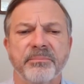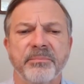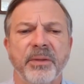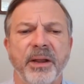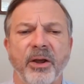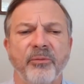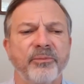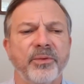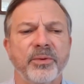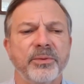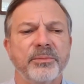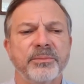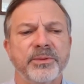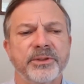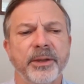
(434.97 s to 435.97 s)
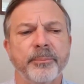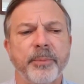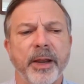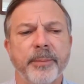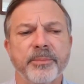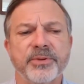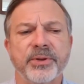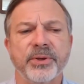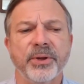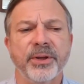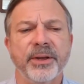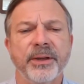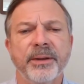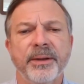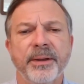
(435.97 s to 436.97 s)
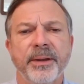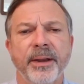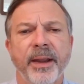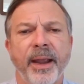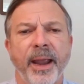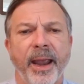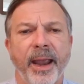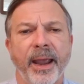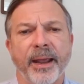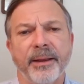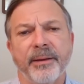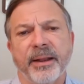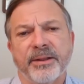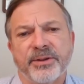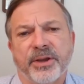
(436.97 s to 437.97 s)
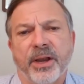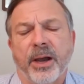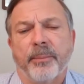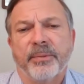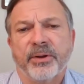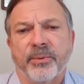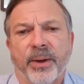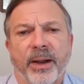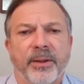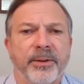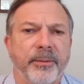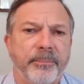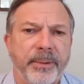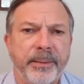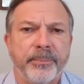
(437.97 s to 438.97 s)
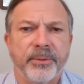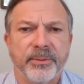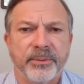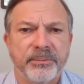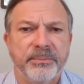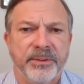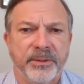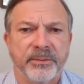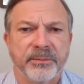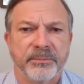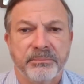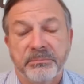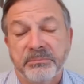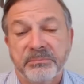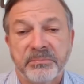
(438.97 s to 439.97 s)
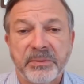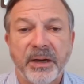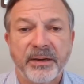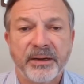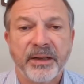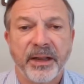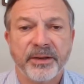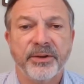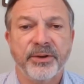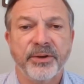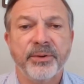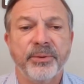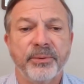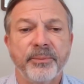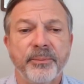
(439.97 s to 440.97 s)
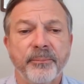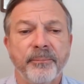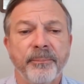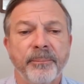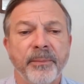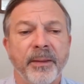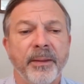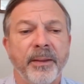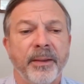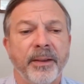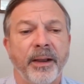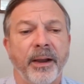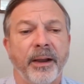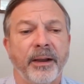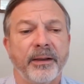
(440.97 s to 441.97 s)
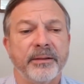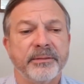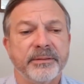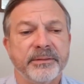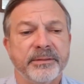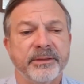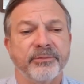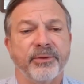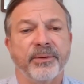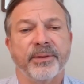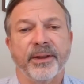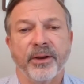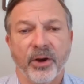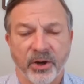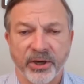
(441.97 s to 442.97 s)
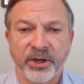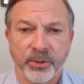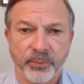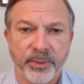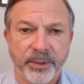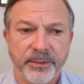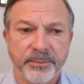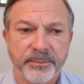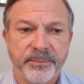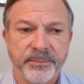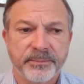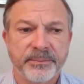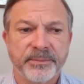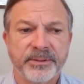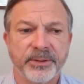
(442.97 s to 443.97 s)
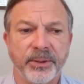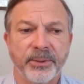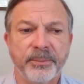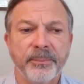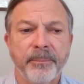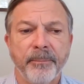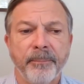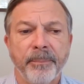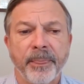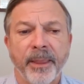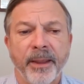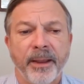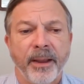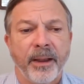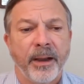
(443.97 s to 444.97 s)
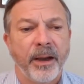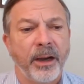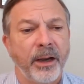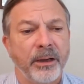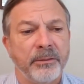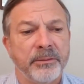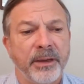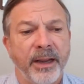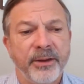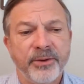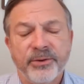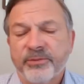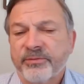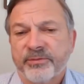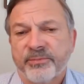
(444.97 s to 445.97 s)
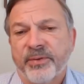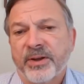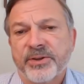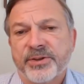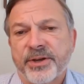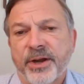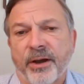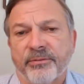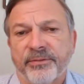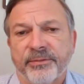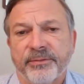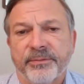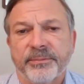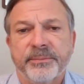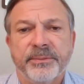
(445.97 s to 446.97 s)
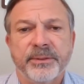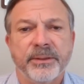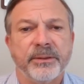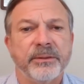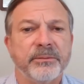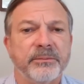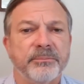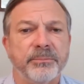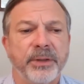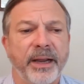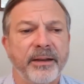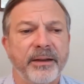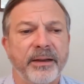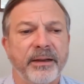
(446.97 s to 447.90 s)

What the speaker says: helpful, sometimes good. And that's a common ground that people, kind of like to do, different than arguing. So, and do fun stuff, plan,